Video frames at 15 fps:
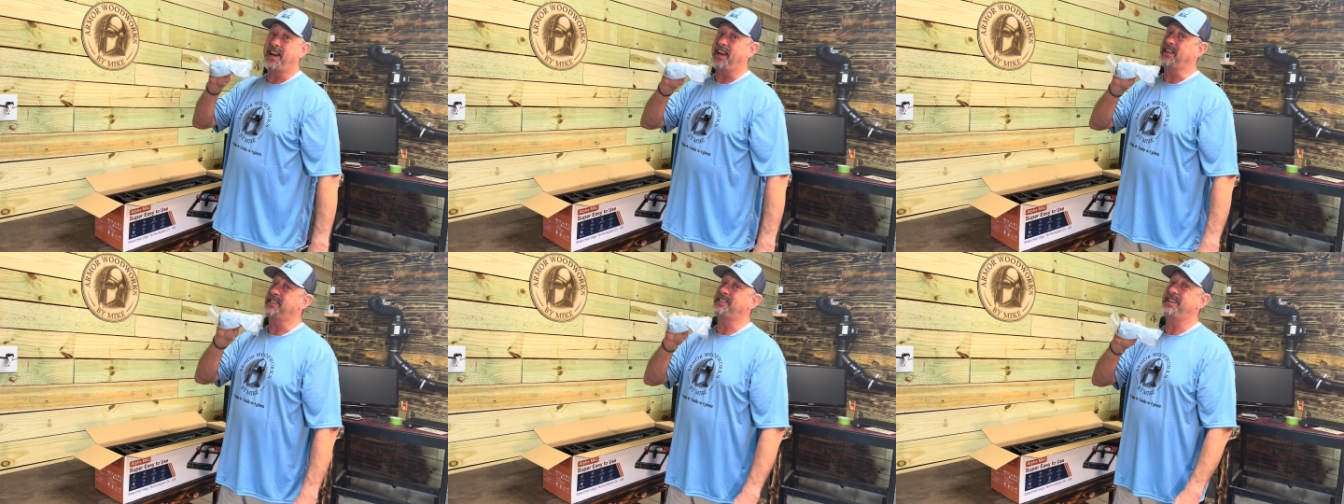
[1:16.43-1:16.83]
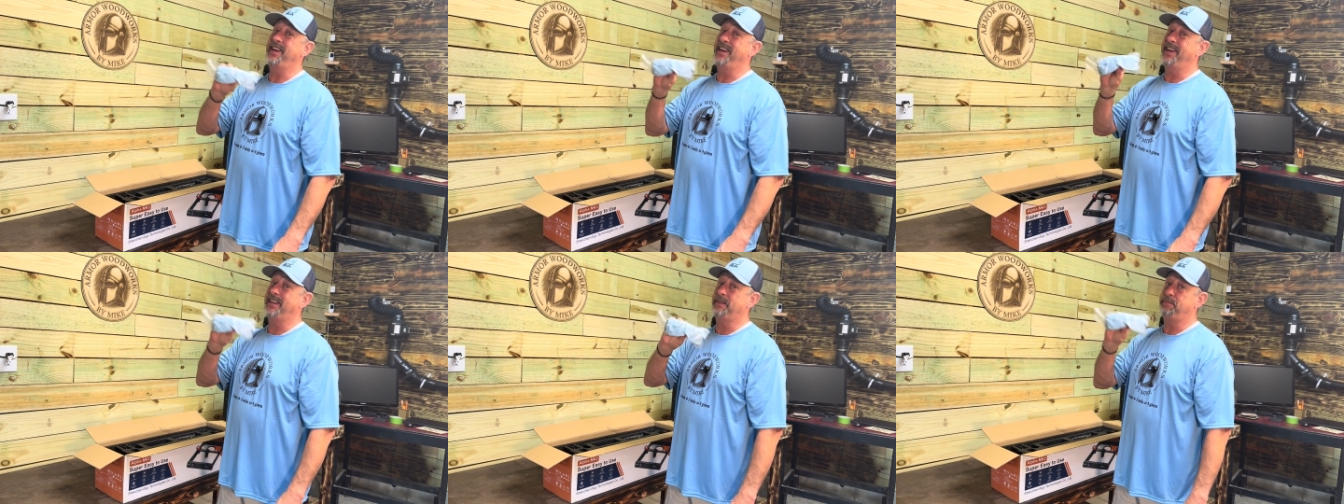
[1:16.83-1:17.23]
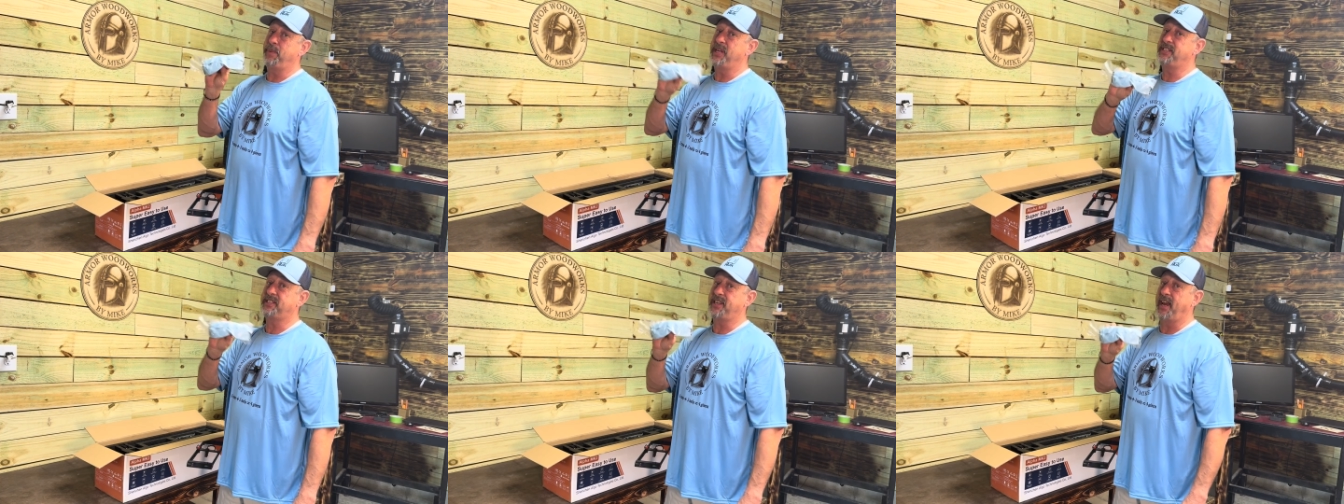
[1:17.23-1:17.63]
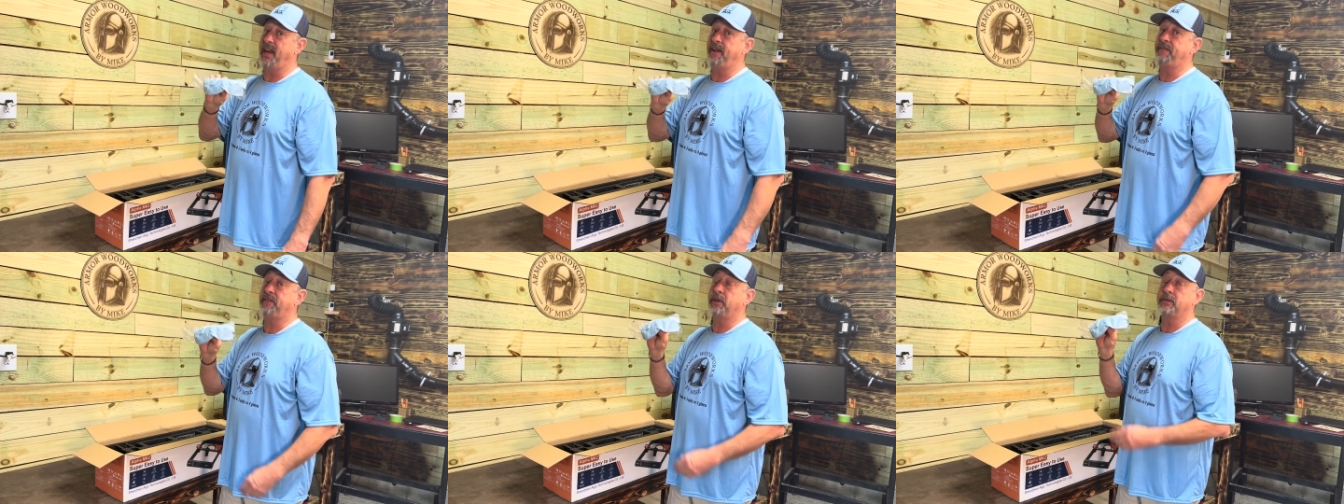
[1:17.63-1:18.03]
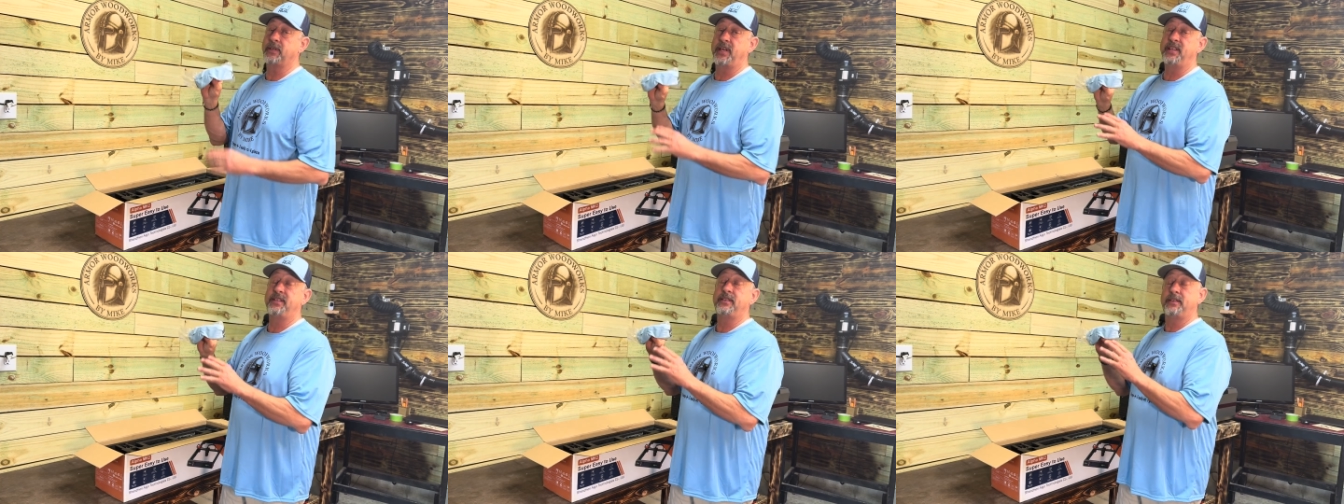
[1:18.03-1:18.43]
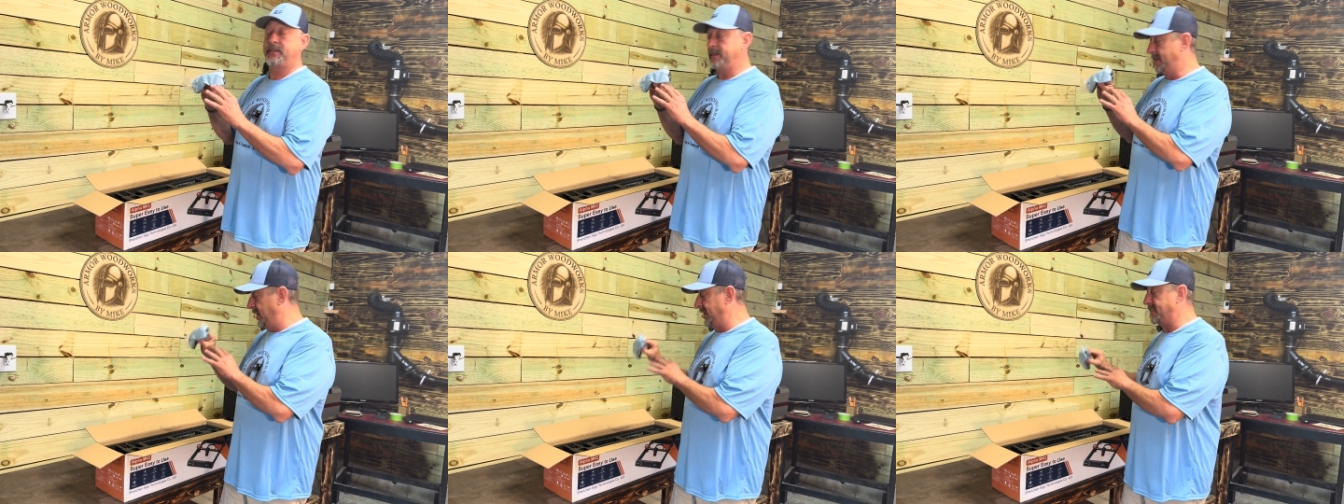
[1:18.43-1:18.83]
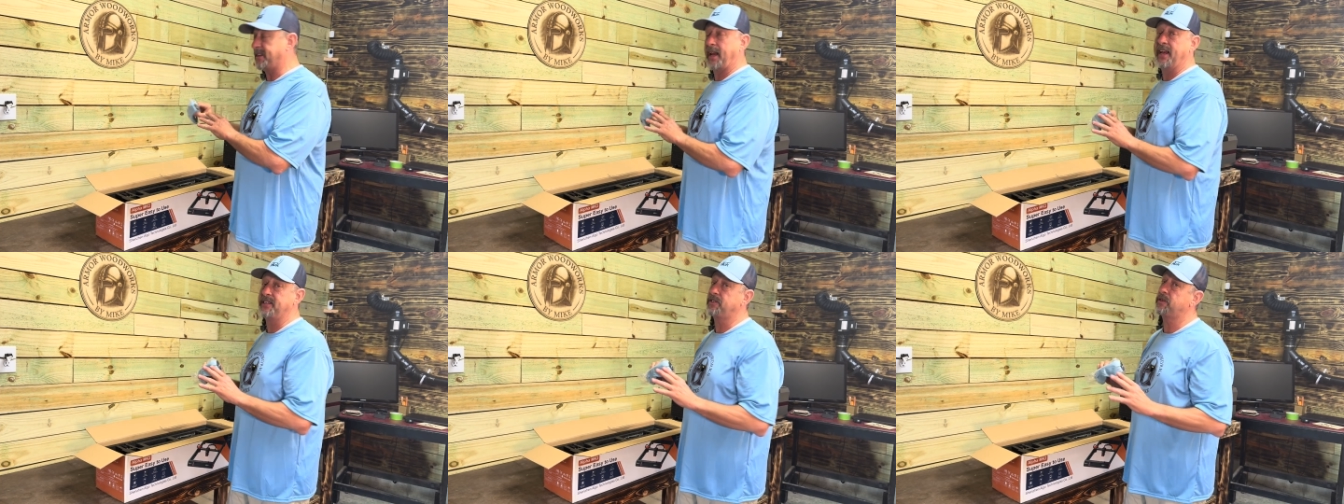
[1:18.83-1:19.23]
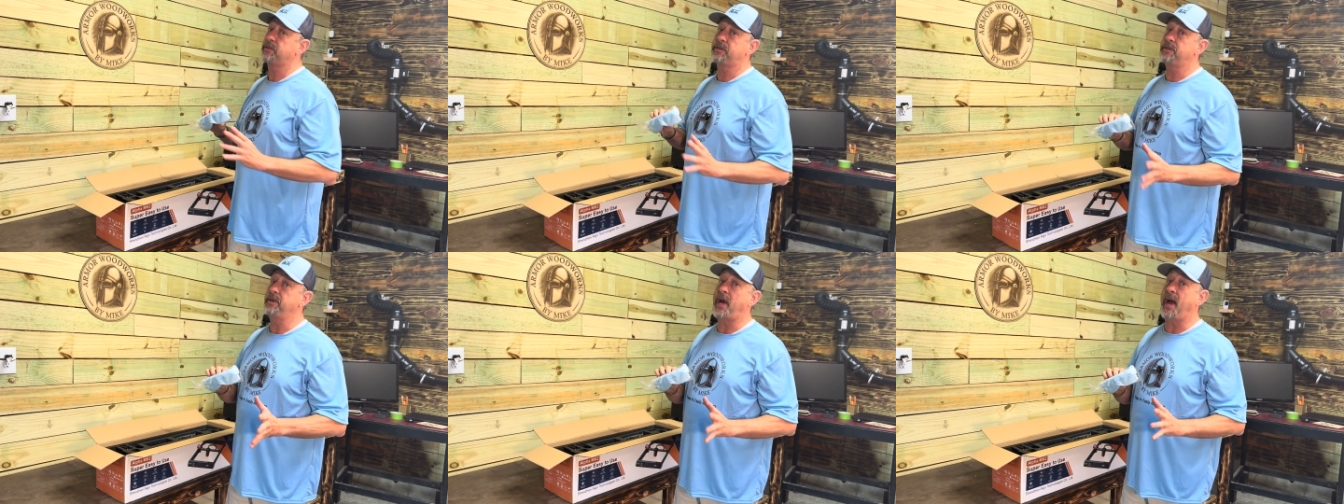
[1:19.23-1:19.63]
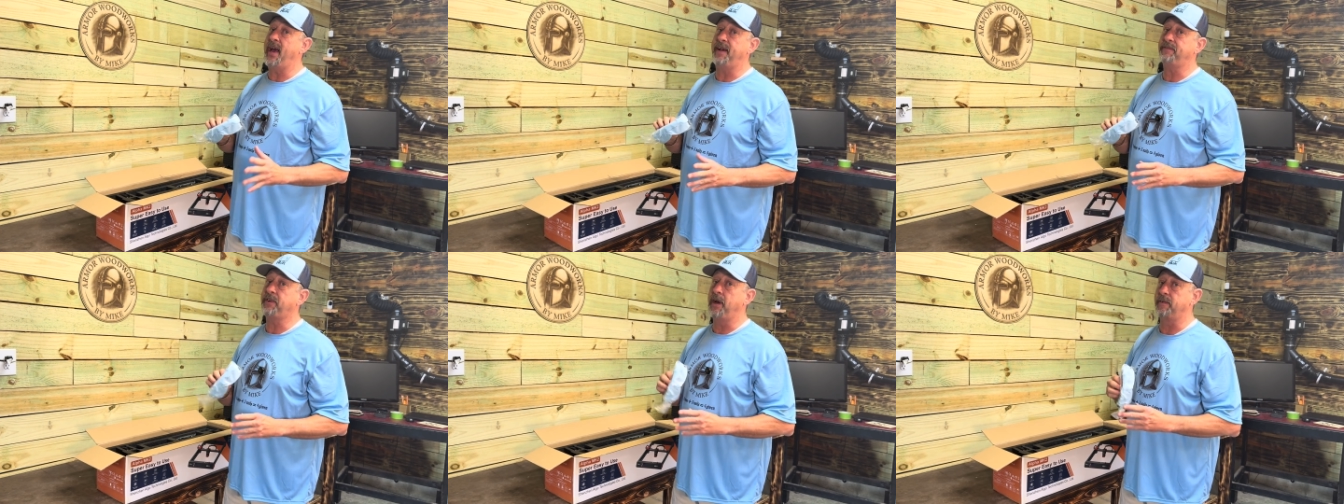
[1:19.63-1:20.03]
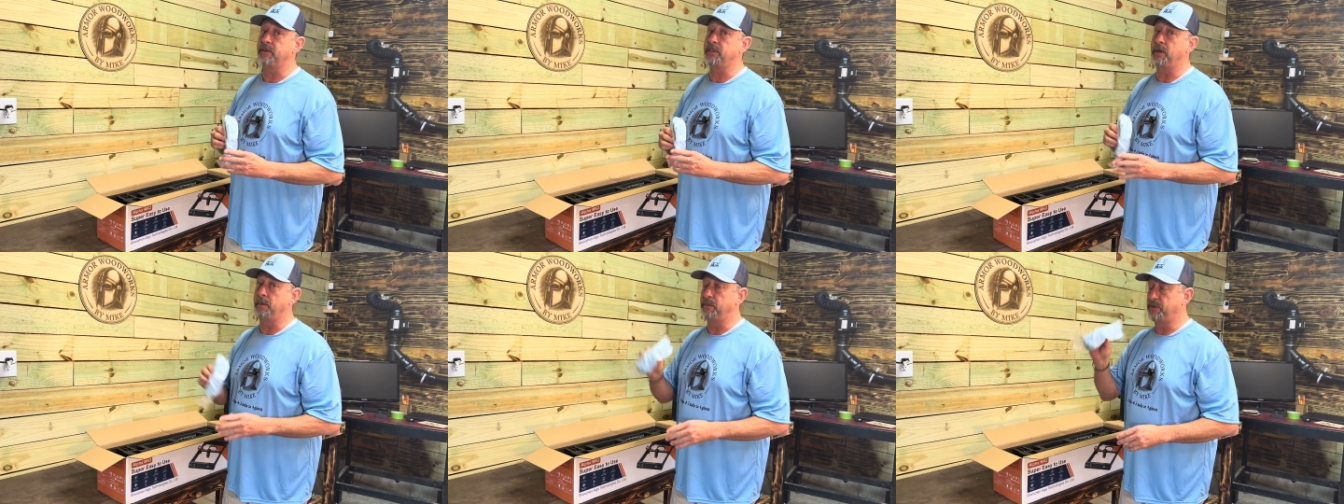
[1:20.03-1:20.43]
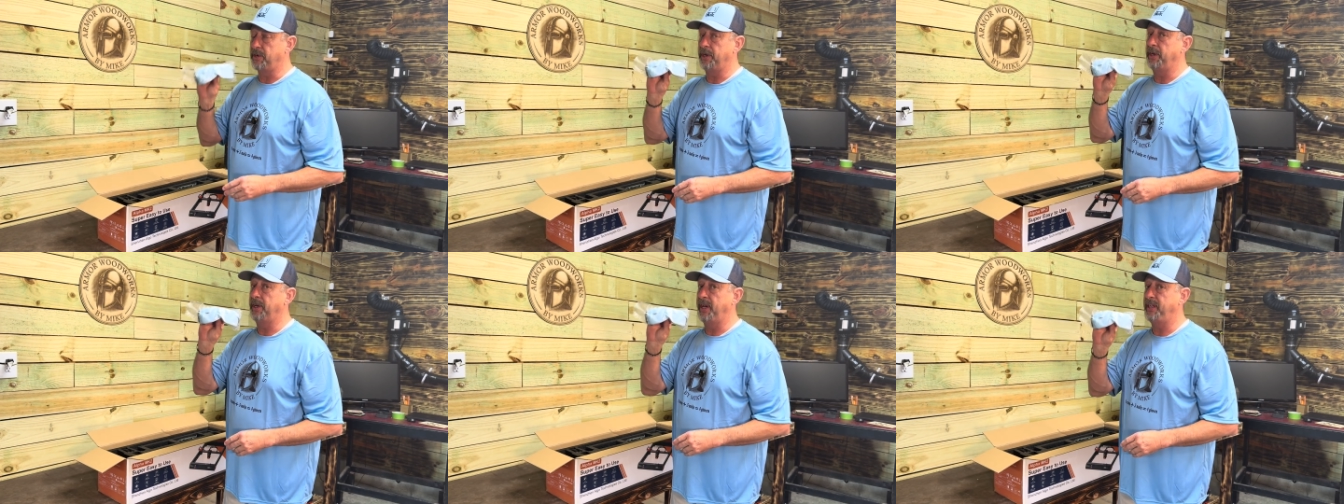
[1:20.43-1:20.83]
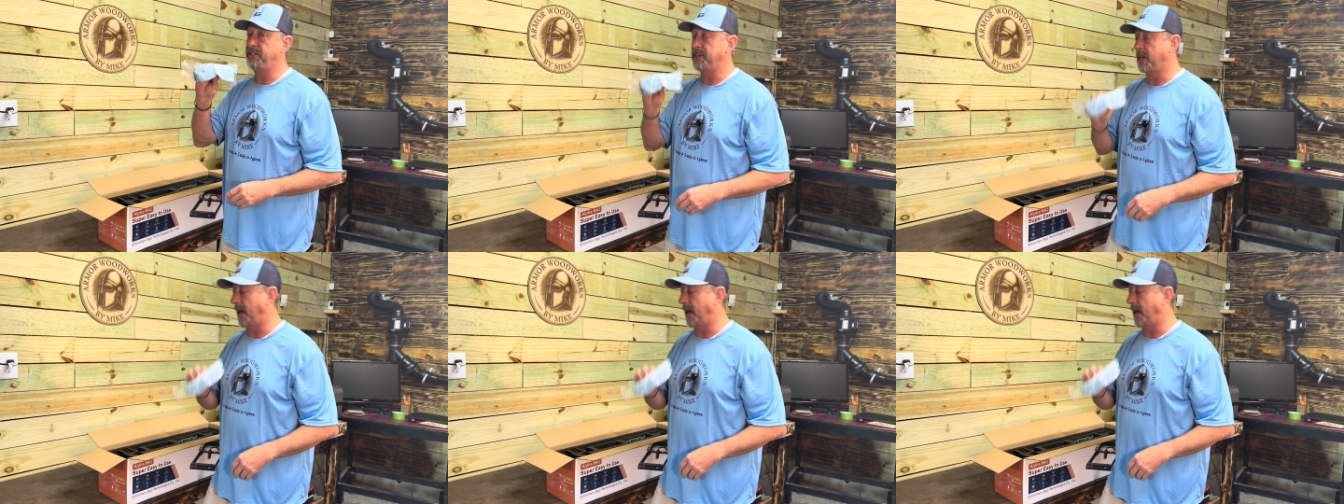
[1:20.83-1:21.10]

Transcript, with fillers: like I said, be safe because these, these lasers do not have covers on them, so you need your